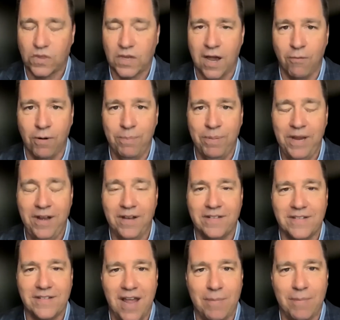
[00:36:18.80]
A repeated
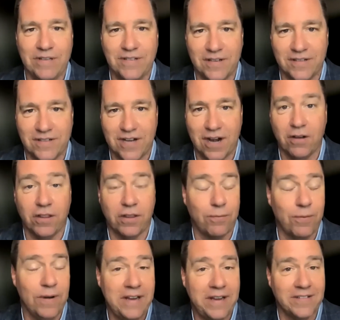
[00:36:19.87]
stem is to start
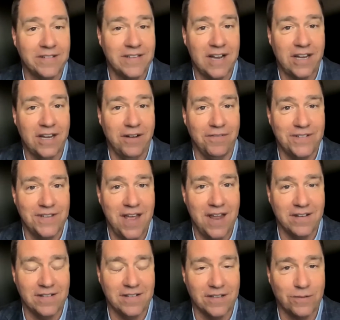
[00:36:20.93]
3 consecutive
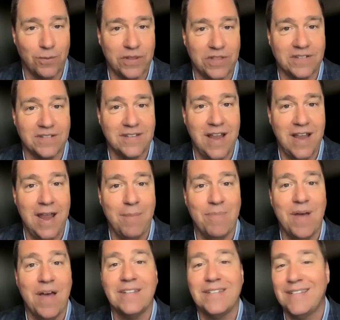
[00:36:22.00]
sentences with the
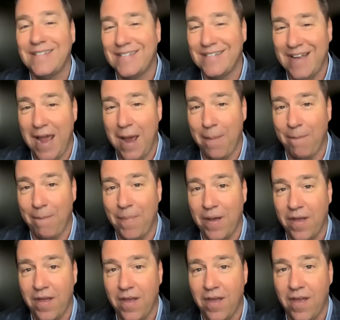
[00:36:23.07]
same stem.
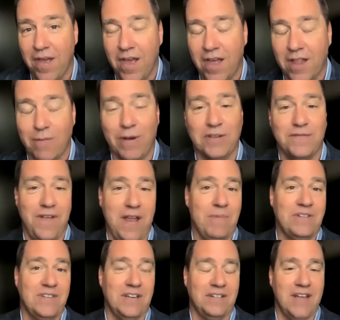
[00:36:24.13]
The most
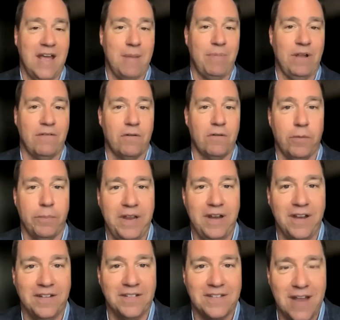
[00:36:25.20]
famous example of a
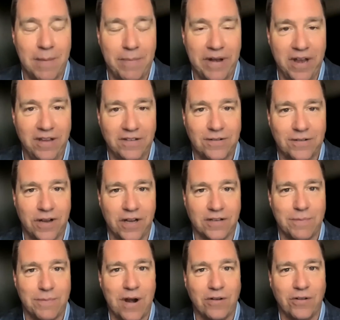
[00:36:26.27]
repeated stem in history
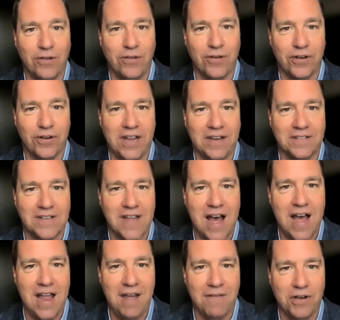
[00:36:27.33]
is Martin Luther King's
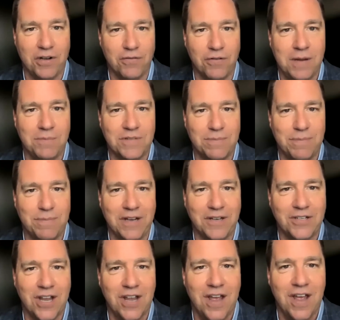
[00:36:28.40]
"I Have a Dream"
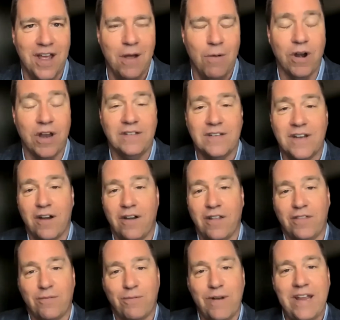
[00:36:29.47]
speech, where he
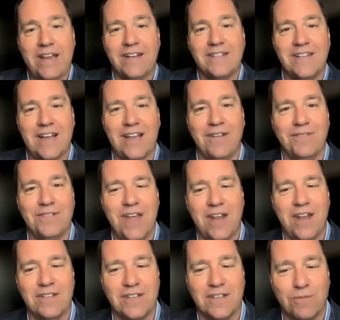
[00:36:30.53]
started 3 consecutive
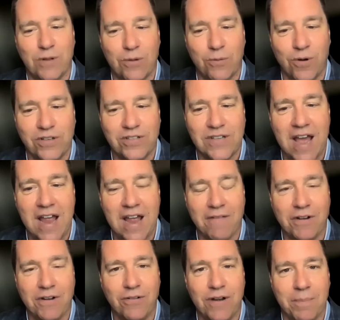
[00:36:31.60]
sentences with the words "I have
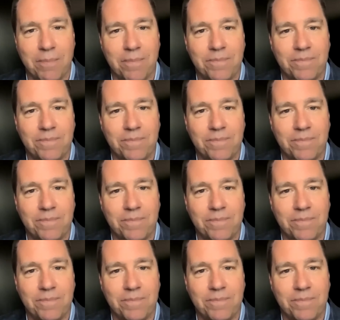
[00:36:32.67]
a dream."